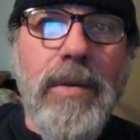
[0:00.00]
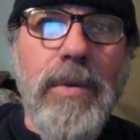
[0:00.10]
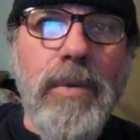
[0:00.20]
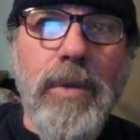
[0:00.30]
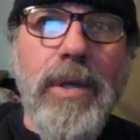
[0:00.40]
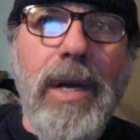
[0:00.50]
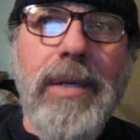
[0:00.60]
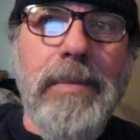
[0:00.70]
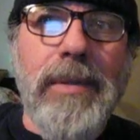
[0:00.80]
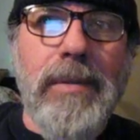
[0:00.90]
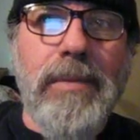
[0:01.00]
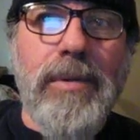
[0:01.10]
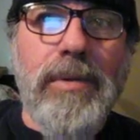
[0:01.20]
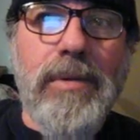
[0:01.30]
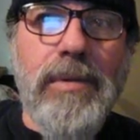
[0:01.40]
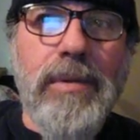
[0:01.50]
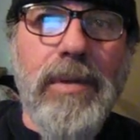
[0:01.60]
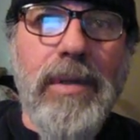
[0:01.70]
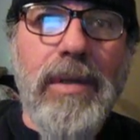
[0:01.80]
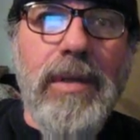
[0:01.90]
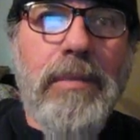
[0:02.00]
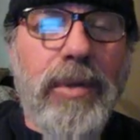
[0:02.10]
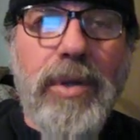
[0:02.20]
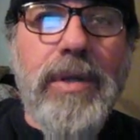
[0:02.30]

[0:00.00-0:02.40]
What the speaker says: were not a people, but are